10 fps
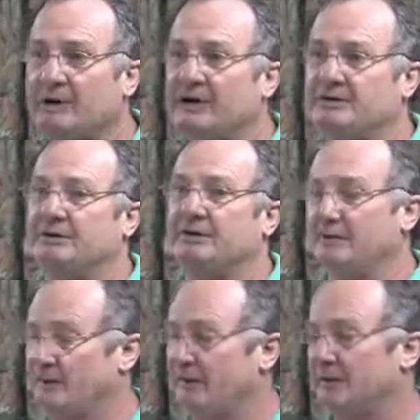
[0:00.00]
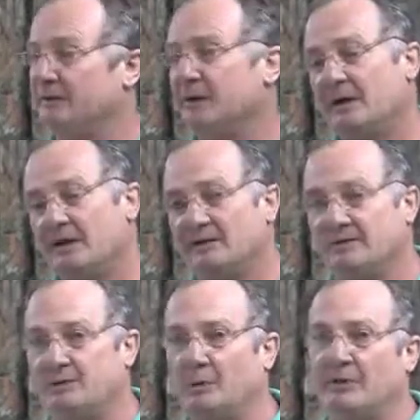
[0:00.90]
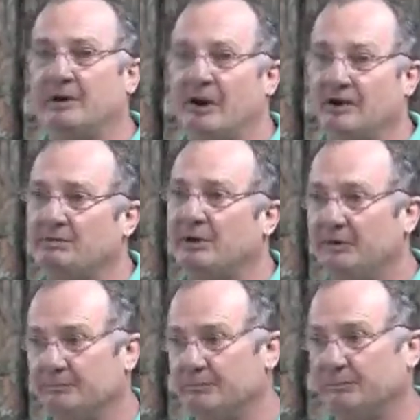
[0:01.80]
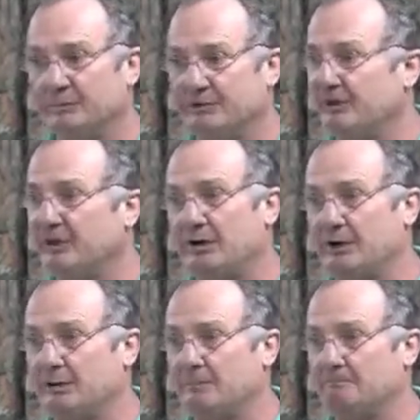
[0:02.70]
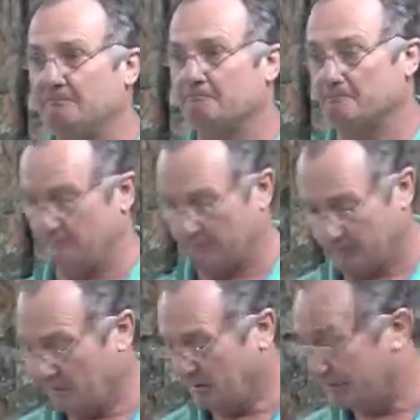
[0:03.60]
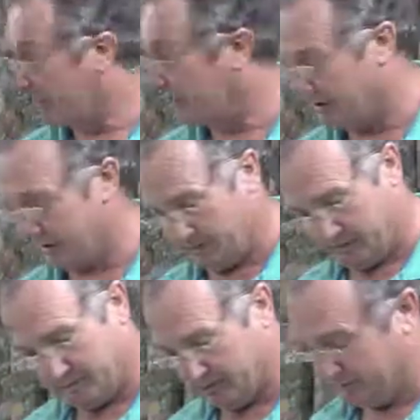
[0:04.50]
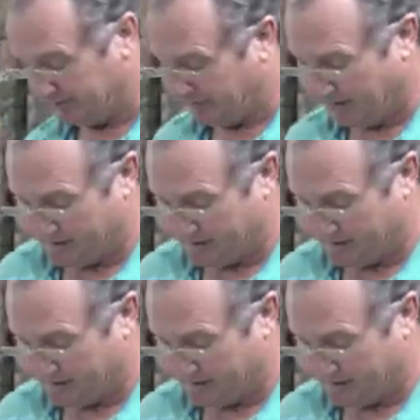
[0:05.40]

passed on, then this woman has been misleading you. I'm sorry, Helen, I was really